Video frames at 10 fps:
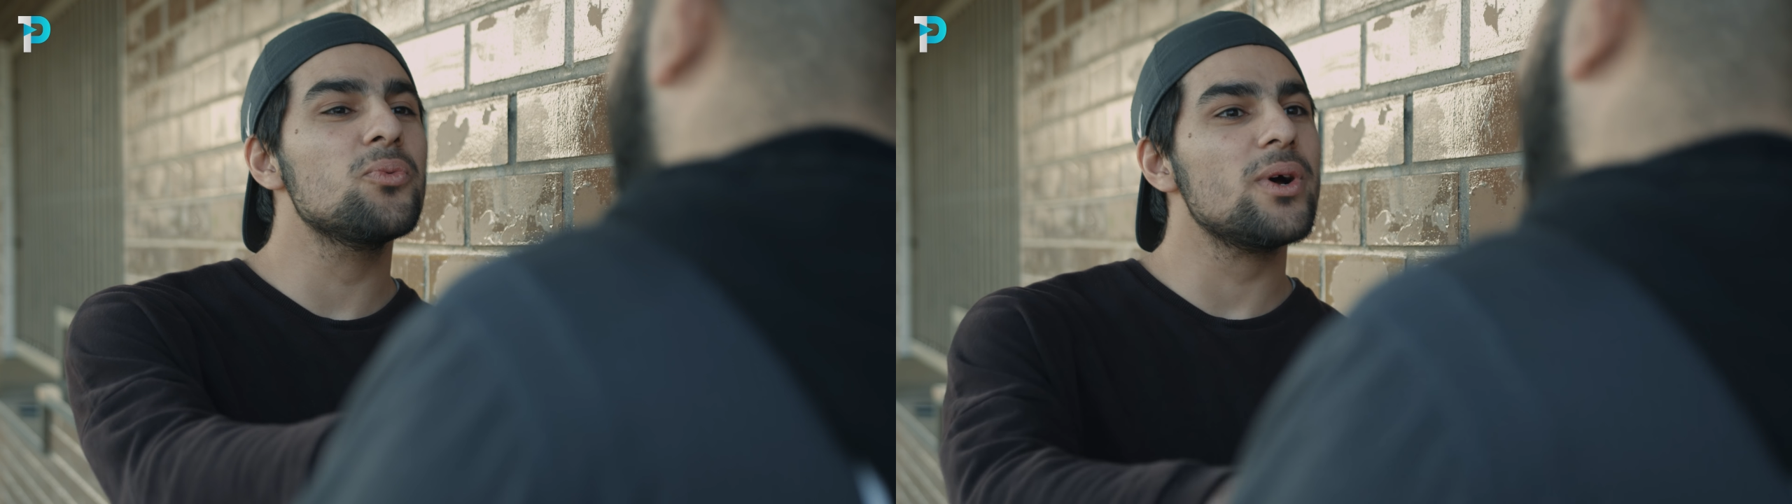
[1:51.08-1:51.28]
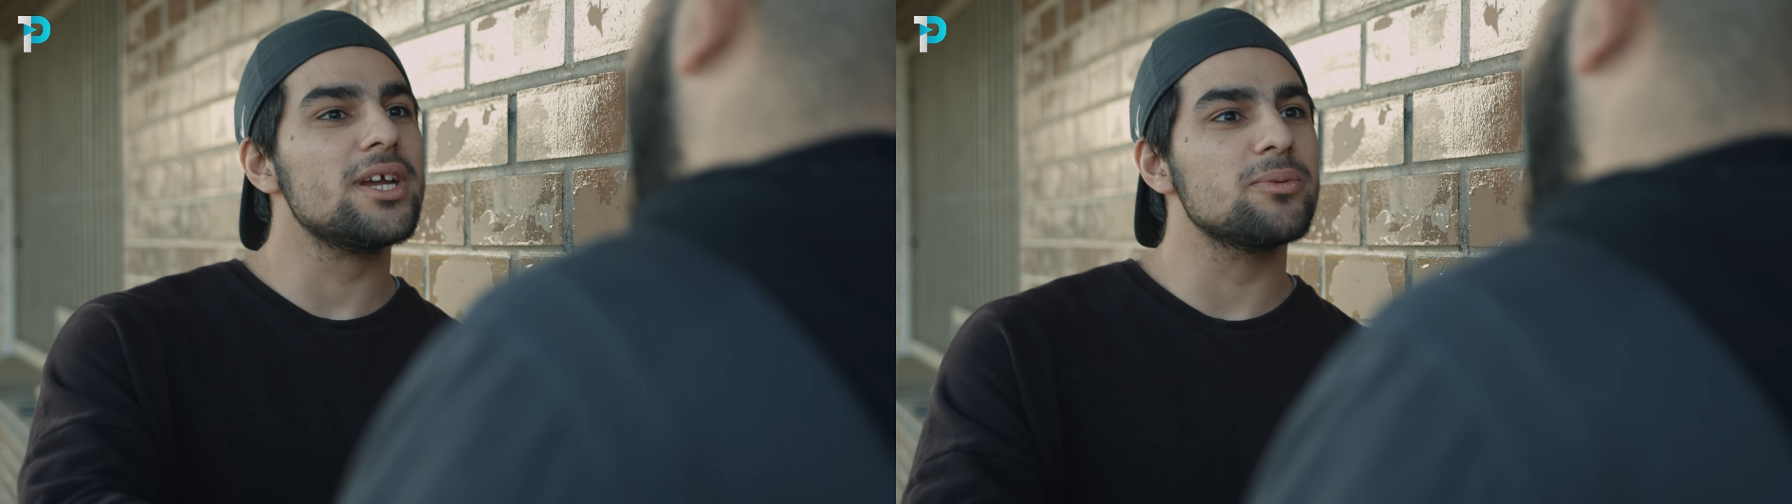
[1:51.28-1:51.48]

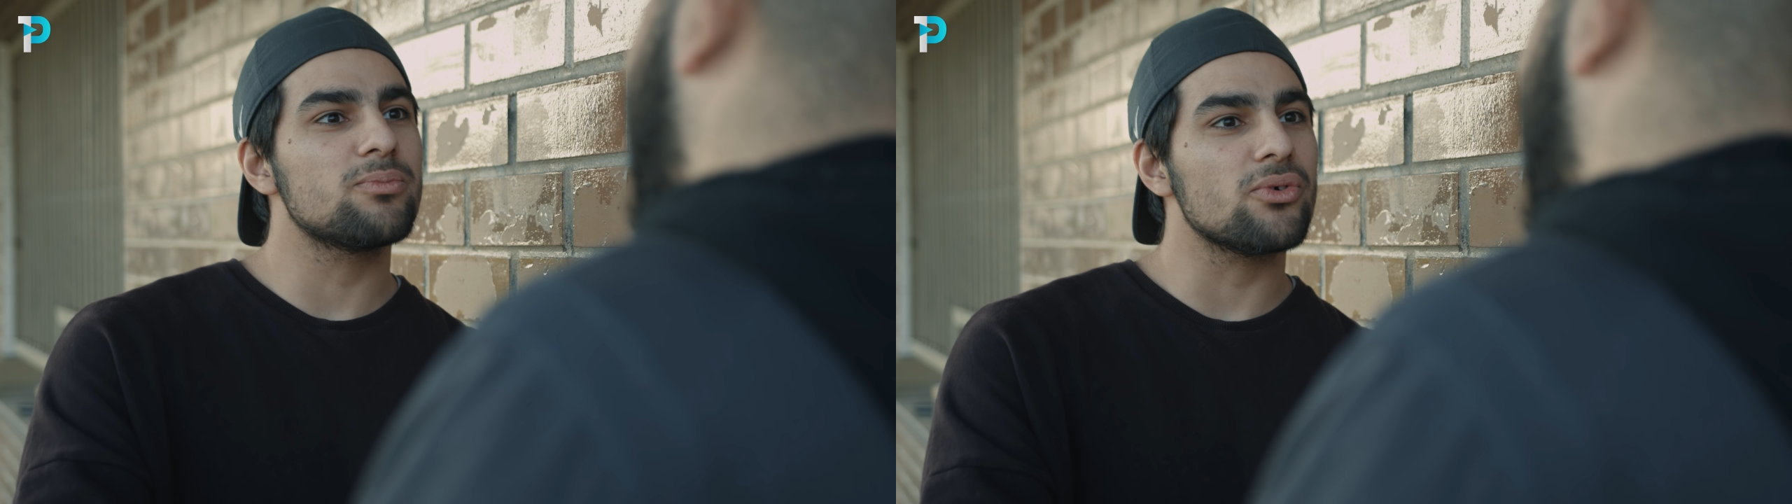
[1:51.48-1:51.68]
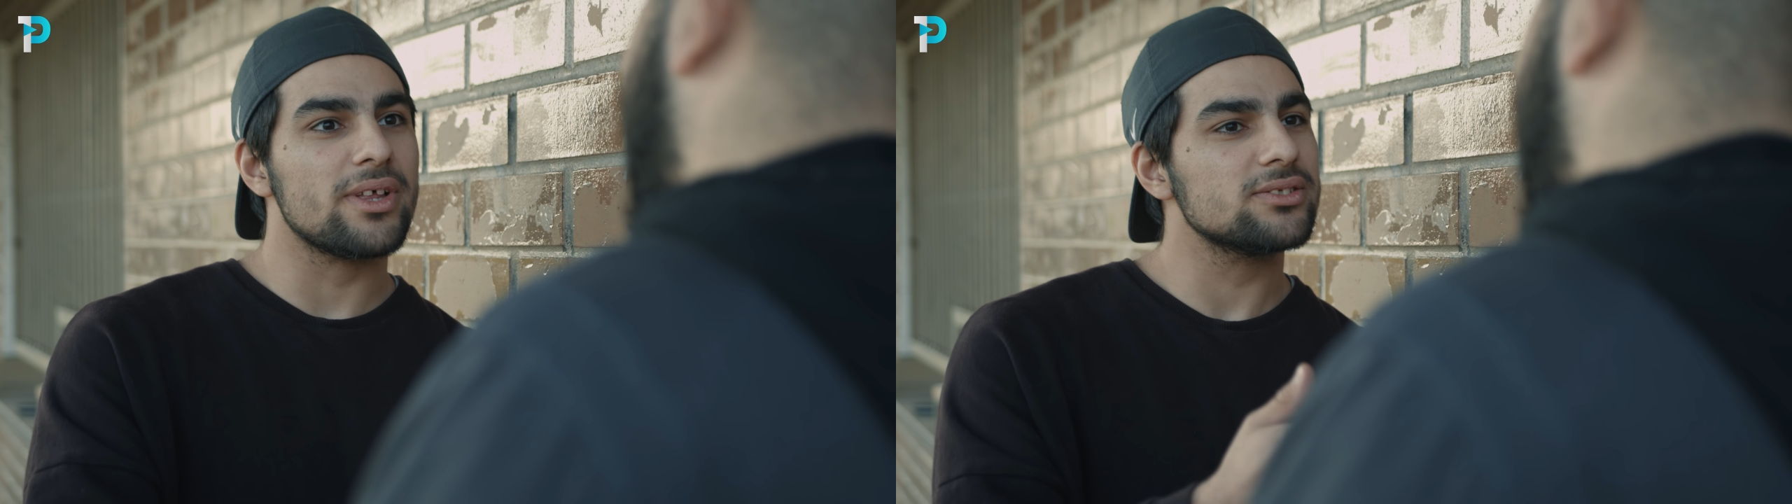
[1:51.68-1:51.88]
you are
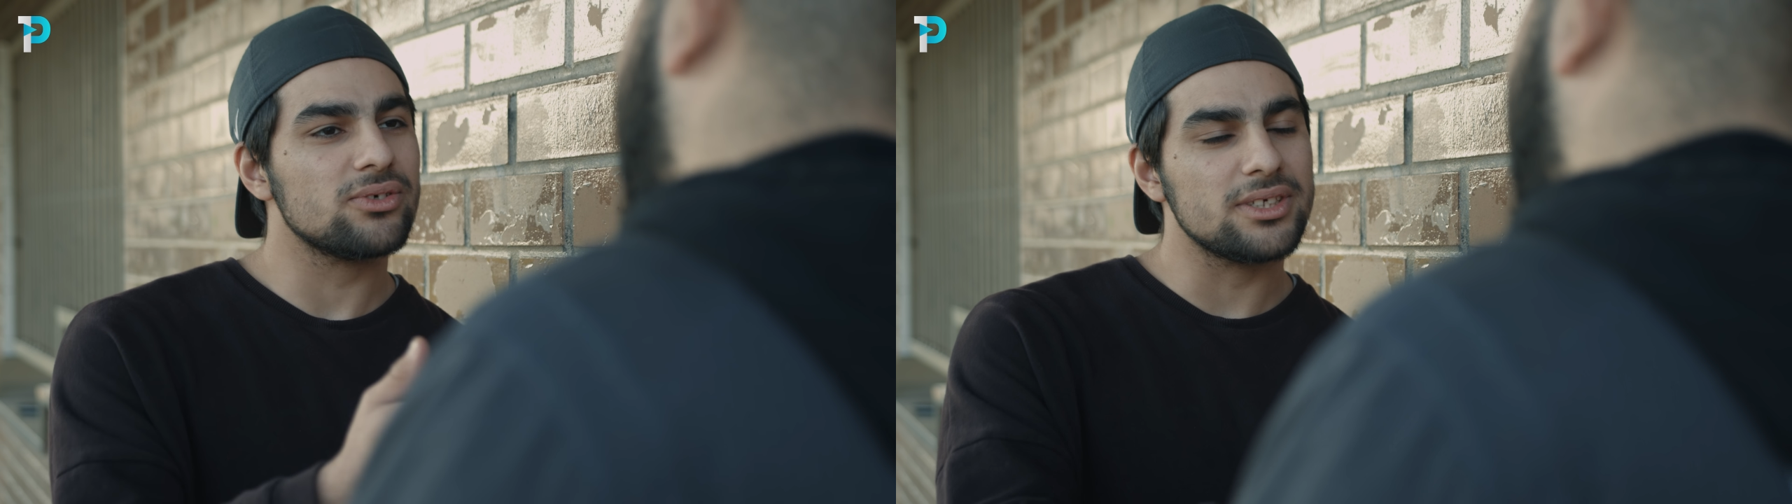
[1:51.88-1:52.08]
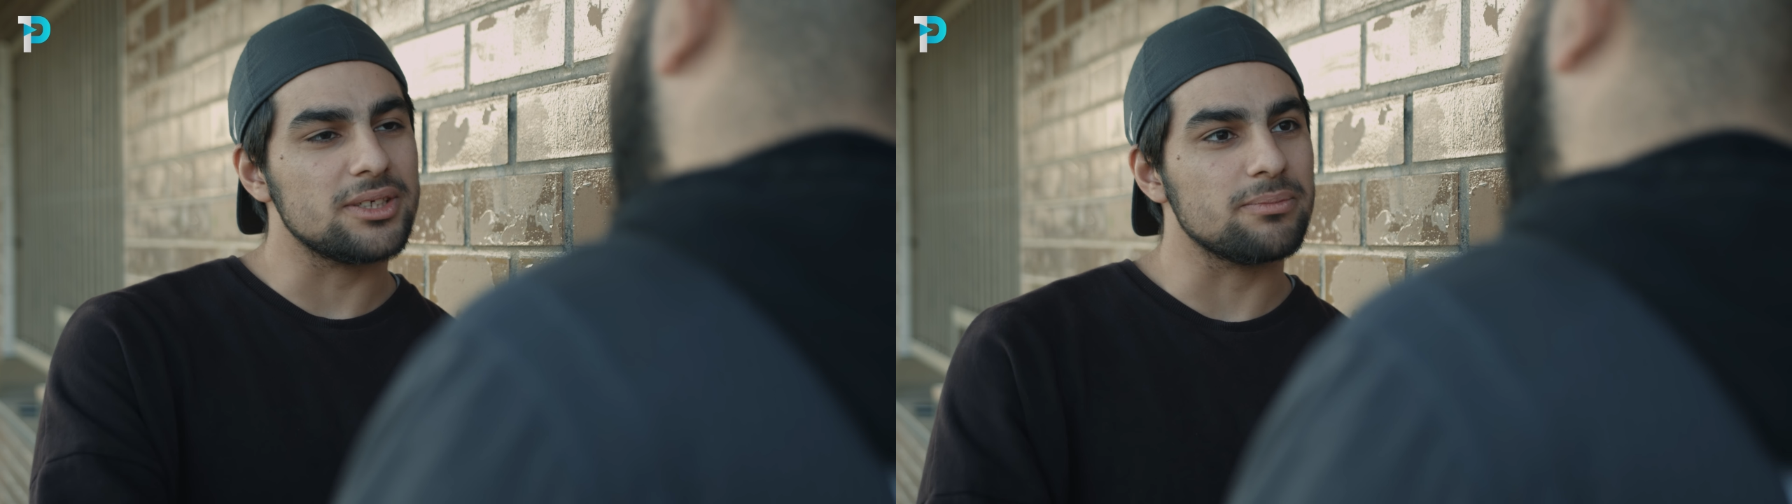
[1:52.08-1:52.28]
completely
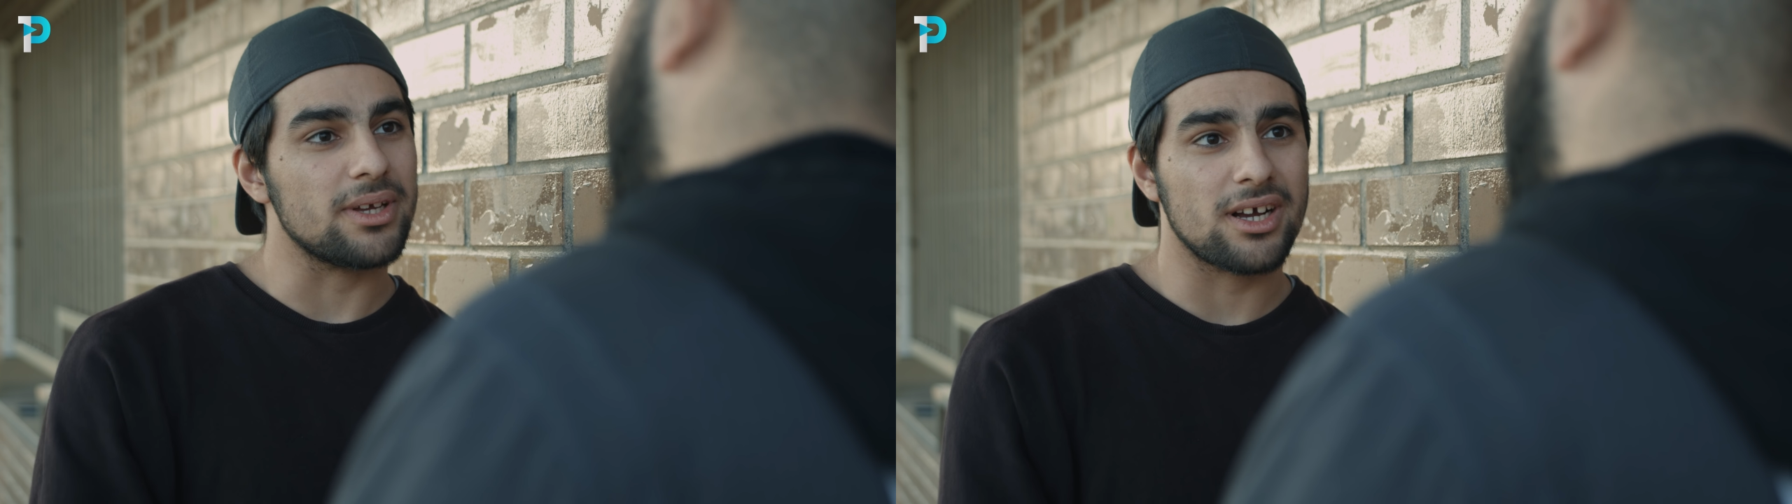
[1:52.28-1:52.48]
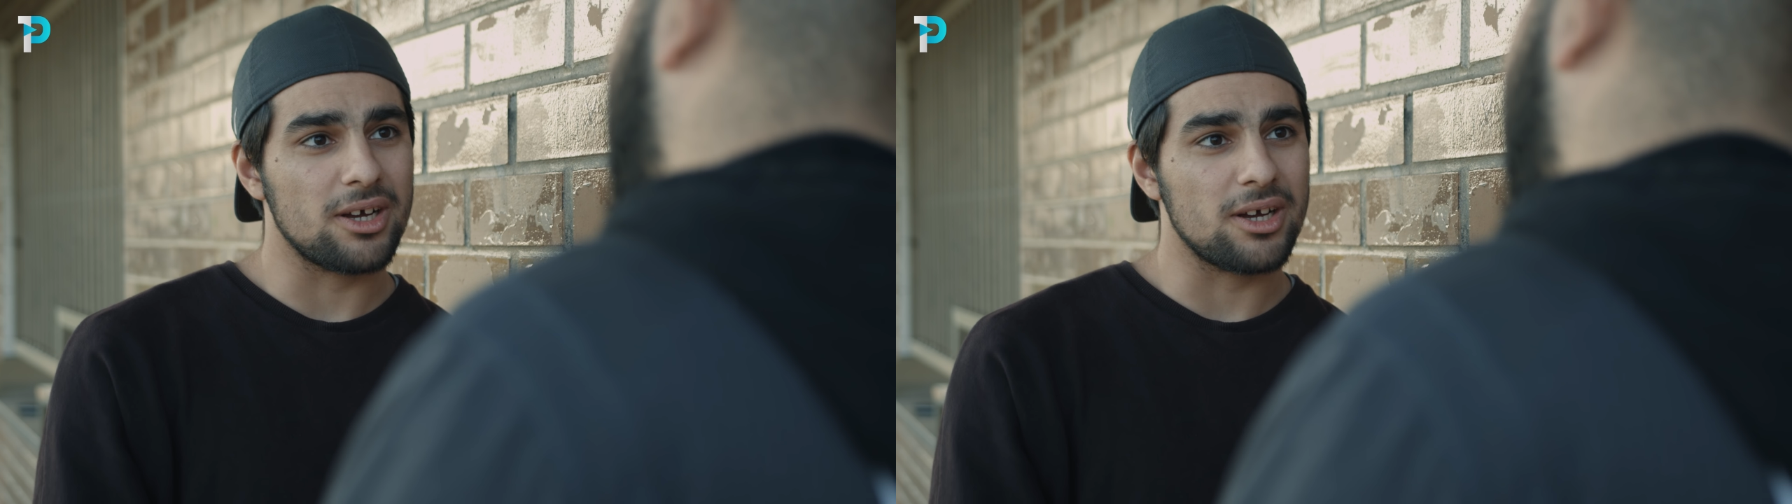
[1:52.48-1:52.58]
innocent